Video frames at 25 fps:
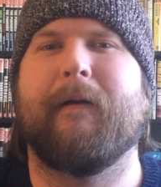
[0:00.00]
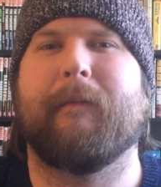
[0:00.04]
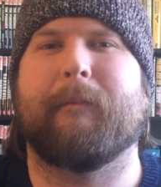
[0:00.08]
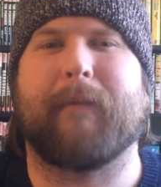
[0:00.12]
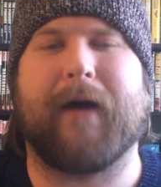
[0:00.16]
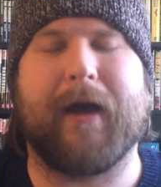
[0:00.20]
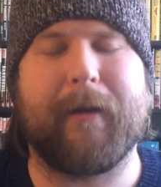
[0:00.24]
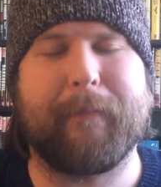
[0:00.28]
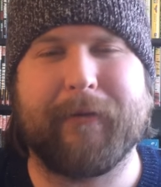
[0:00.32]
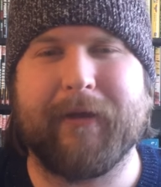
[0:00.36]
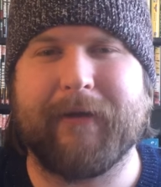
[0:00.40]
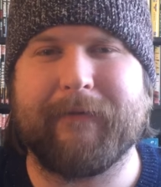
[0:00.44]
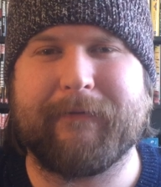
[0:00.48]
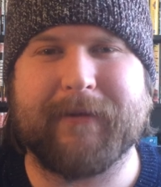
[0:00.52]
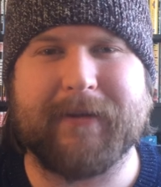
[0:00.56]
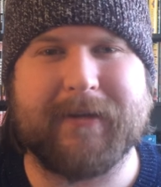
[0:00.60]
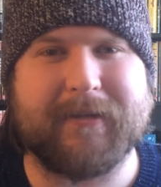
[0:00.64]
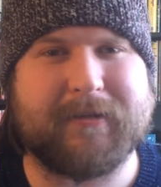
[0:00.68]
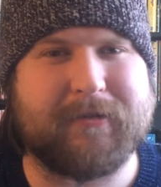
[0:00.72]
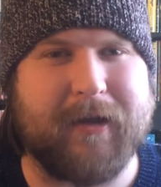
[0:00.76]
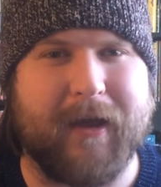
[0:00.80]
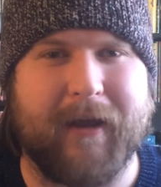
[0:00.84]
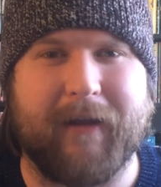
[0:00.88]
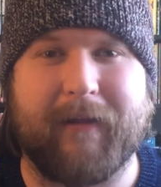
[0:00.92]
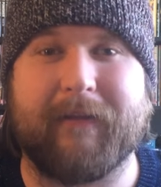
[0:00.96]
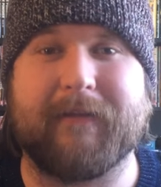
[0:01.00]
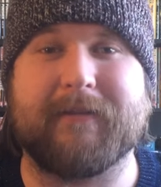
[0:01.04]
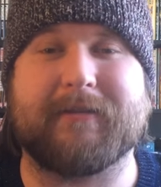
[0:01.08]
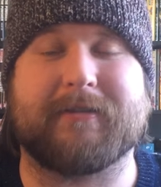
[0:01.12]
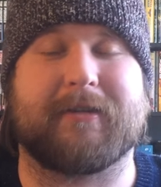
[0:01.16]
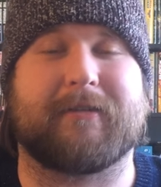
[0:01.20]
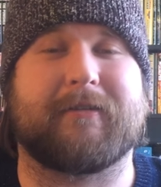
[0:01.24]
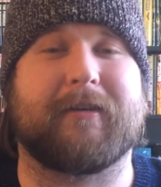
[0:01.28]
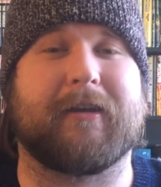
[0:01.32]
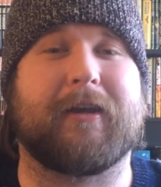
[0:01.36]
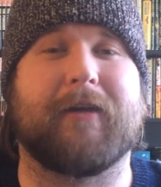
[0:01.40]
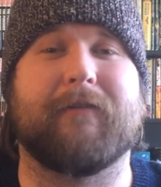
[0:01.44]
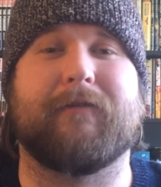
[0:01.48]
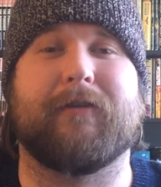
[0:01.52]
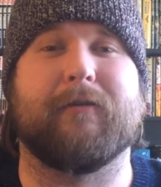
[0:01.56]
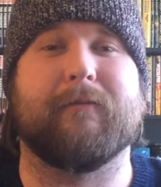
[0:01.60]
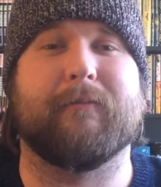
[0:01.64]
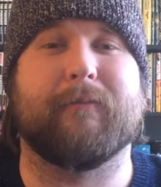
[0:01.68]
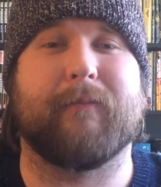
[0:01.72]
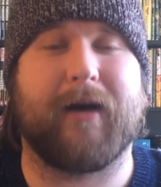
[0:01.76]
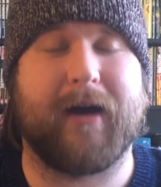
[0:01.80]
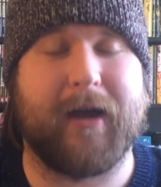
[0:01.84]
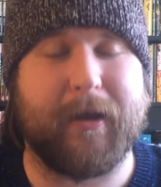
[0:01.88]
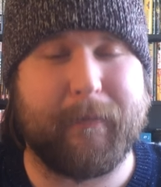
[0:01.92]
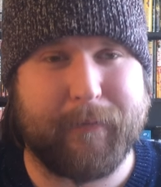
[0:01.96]
My plan for this channel is just to give you
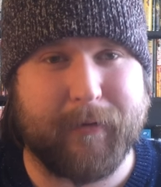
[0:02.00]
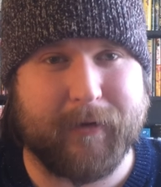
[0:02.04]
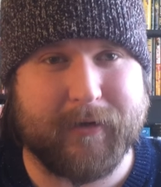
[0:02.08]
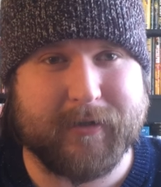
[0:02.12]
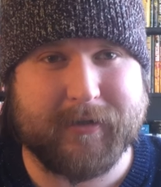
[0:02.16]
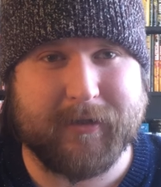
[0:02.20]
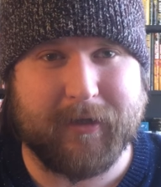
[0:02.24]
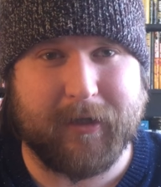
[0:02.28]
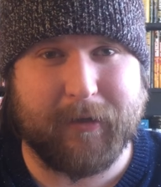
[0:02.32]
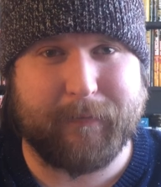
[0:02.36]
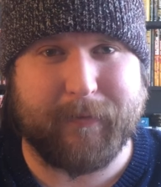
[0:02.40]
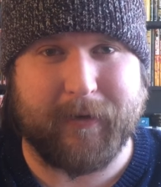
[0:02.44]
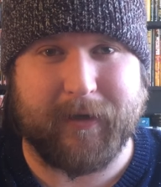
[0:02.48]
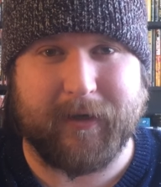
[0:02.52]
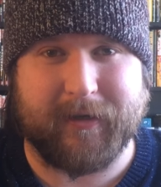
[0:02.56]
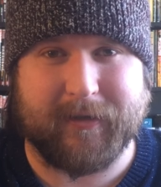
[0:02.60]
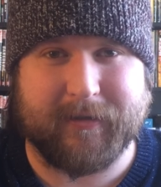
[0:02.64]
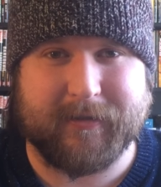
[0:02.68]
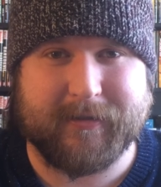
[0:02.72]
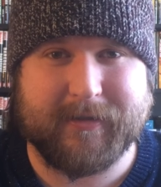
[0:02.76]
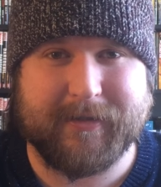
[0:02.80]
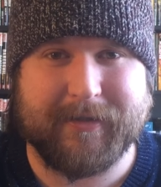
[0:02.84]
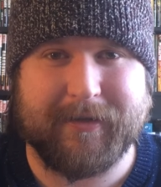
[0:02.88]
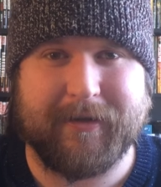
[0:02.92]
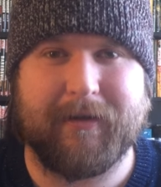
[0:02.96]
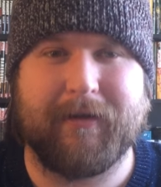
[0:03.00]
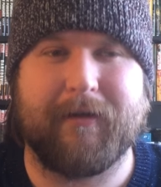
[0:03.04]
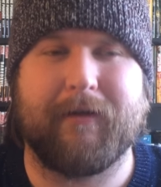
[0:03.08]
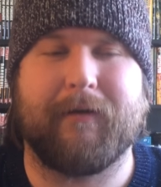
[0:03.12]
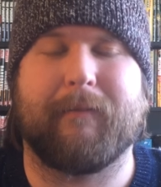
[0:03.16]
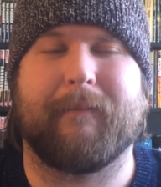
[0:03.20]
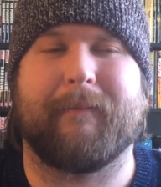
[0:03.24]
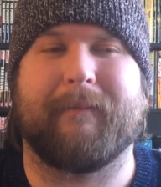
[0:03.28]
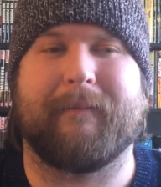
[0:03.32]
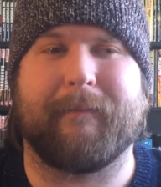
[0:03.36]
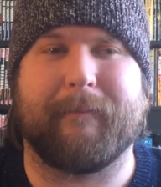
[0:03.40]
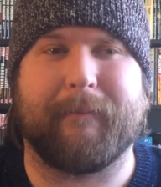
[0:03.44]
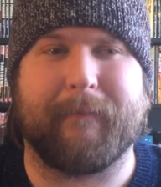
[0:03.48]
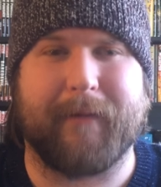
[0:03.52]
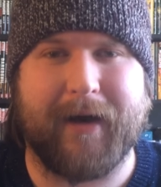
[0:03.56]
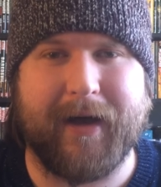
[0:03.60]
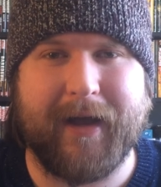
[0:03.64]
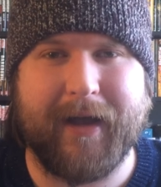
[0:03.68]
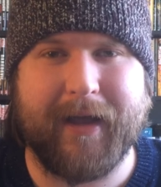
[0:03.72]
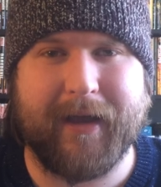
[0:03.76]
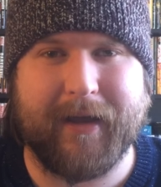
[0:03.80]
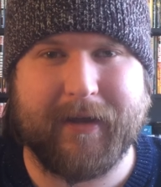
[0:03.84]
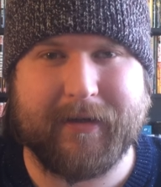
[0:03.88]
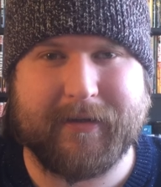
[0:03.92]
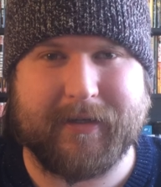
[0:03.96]
my personal opinions,
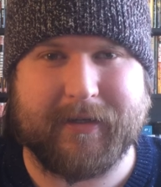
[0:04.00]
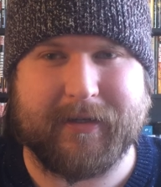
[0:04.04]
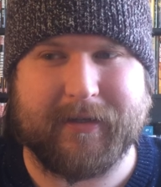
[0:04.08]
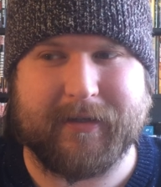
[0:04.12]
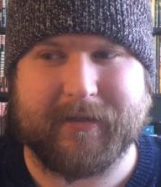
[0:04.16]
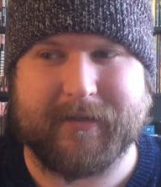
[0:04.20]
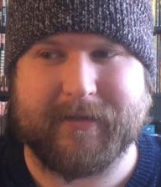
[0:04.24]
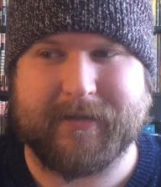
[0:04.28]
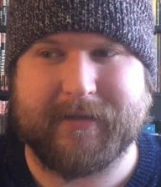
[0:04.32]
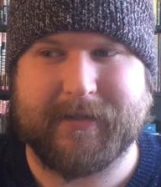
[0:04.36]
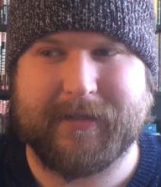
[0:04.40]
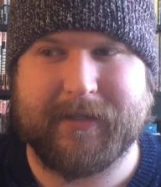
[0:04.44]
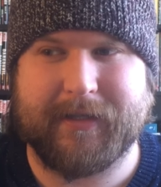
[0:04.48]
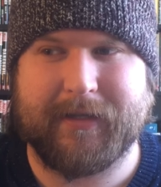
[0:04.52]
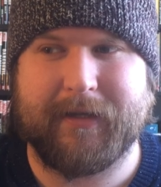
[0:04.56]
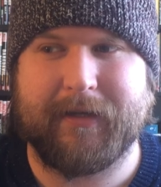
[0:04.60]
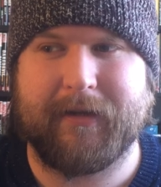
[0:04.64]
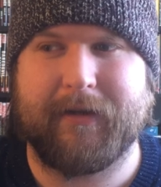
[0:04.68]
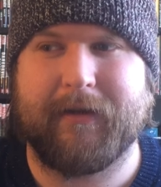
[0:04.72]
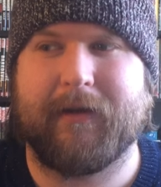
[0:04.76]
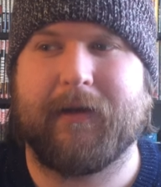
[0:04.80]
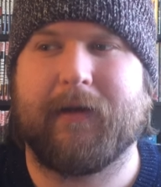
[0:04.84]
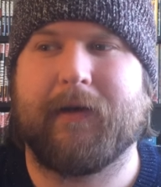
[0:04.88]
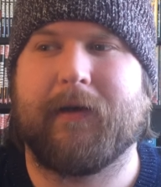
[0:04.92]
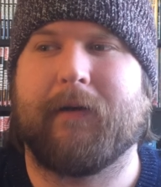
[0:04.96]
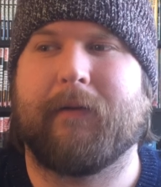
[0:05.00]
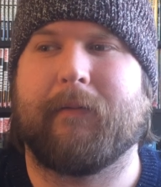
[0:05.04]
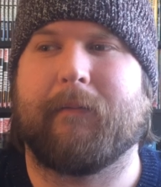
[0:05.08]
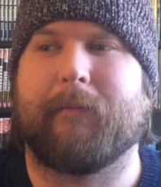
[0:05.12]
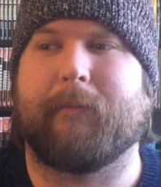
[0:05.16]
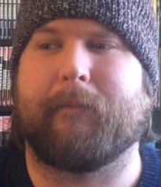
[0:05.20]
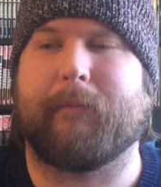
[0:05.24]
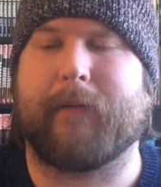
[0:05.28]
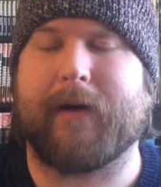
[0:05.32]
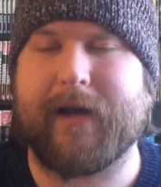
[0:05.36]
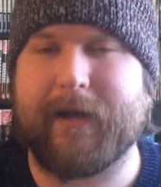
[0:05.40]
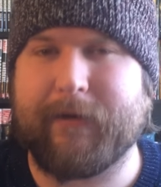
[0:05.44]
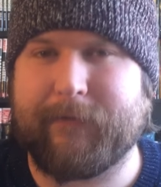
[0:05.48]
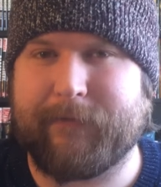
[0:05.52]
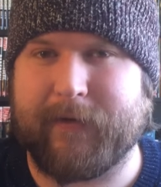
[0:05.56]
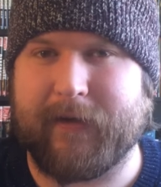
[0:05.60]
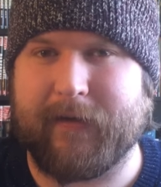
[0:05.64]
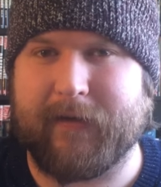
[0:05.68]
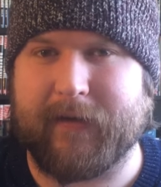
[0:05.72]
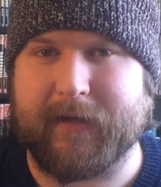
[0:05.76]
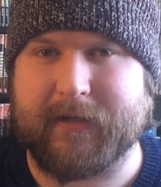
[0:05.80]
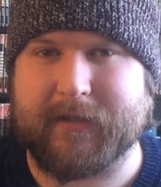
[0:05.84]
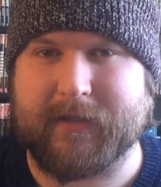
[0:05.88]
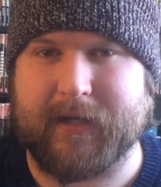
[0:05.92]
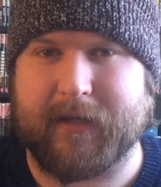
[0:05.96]
my ideas, my
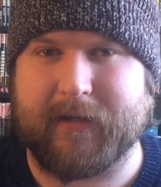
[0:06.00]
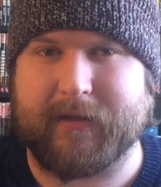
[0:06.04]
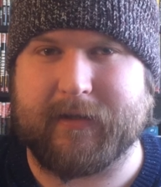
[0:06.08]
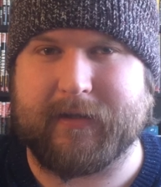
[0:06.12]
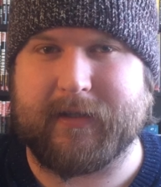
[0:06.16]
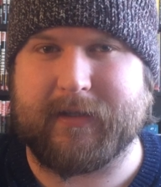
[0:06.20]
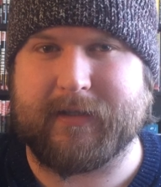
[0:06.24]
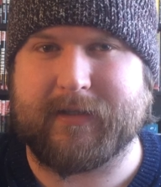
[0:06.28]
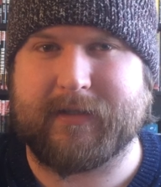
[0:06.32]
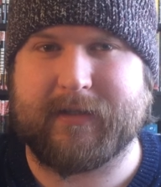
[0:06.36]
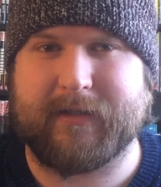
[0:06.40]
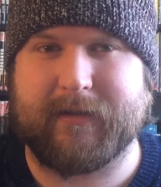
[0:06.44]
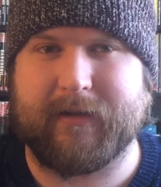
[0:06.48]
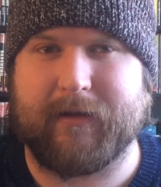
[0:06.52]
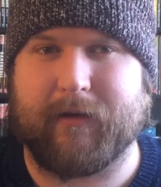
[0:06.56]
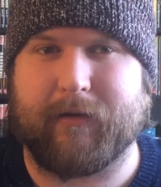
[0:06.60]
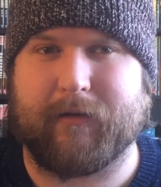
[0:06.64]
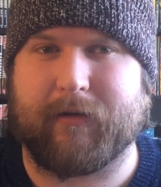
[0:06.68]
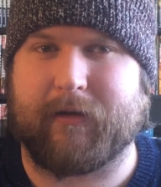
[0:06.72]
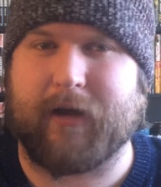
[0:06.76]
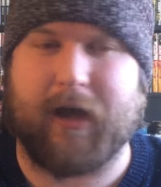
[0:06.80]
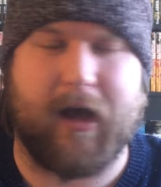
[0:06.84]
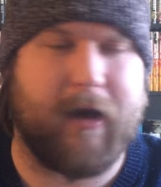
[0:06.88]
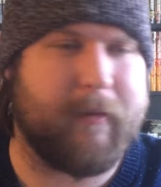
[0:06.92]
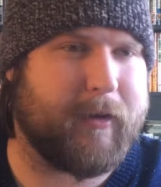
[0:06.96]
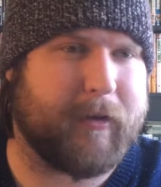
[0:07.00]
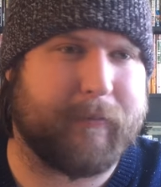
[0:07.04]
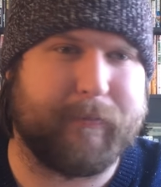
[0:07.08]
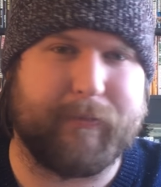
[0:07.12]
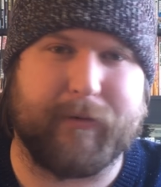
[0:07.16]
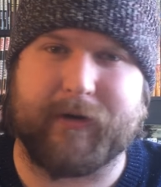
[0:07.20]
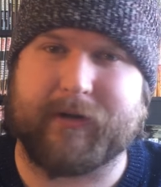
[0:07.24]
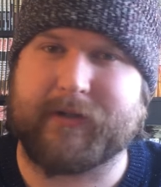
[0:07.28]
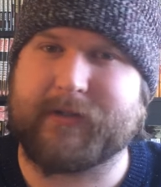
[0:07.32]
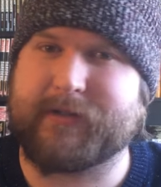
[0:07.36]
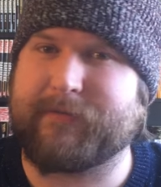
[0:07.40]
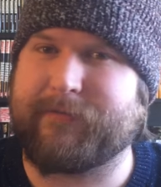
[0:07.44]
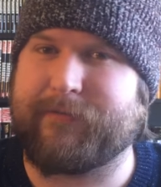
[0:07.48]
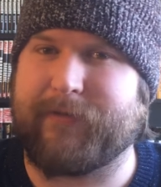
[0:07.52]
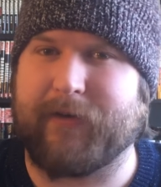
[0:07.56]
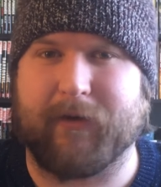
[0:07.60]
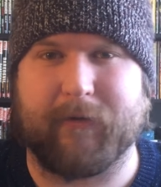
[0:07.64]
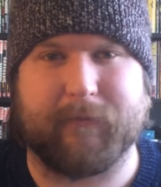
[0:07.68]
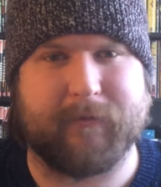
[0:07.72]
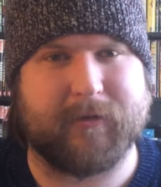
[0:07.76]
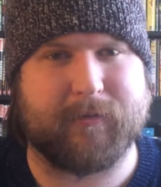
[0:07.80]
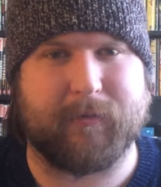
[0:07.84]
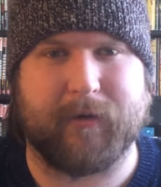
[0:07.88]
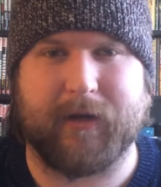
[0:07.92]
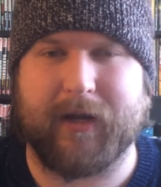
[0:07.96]
feelings on these comic books,
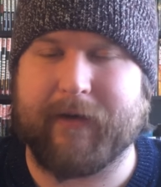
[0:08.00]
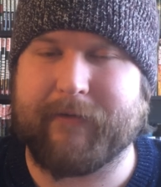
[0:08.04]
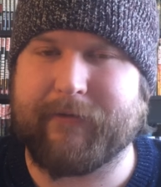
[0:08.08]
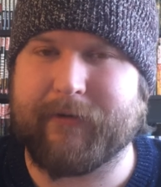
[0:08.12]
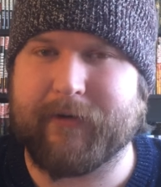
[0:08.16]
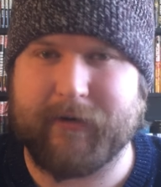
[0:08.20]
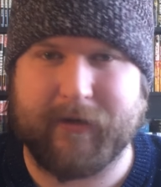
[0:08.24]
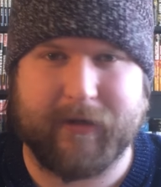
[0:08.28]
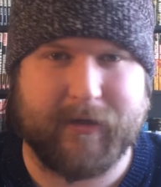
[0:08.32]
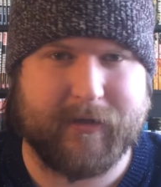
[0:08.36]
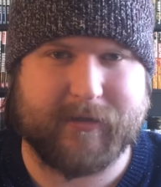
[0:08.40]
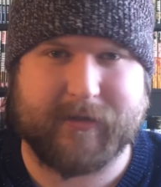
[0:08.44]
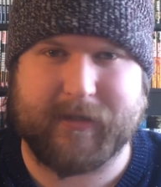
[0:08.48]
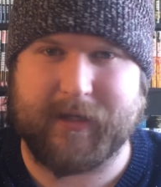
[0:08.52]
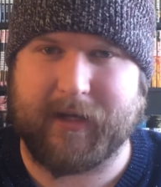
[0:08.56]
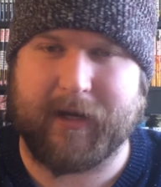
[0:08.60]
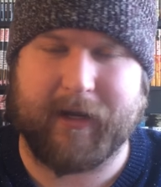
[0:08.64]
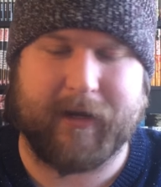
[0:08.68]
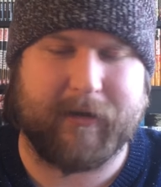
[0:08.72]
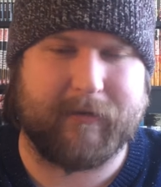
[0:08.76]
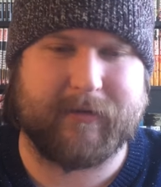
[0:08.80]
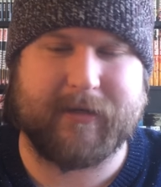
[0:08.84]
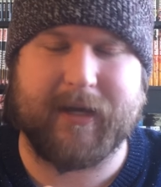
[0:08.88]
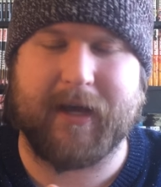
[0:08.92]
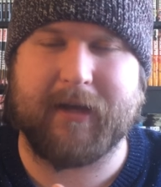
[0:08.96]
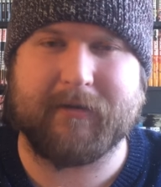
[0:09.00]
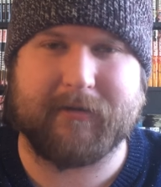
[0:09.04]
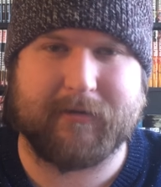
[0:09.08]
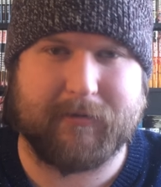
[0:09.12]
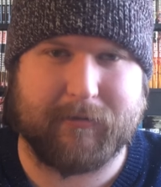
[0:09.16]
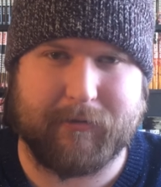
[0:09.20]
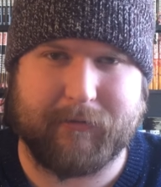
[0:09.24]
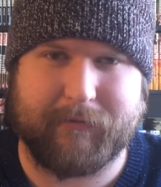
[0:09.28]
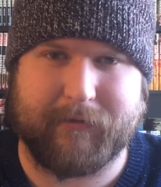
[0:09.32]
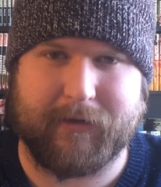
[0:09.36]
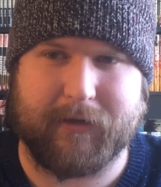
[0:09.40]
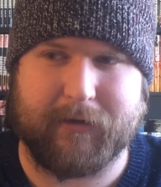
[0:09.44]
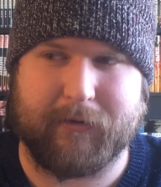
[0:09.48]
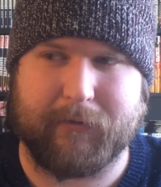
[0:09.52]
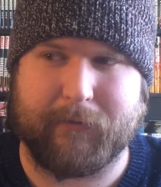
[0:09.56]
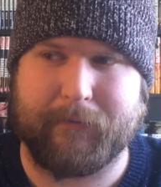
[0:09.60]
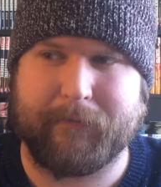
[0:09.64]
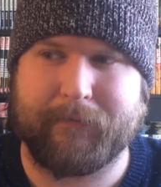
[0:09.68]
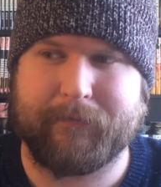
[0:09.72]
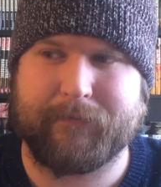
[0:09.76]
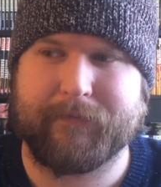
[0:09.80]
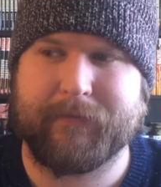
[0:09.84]
films, whatever it is that I tend to review.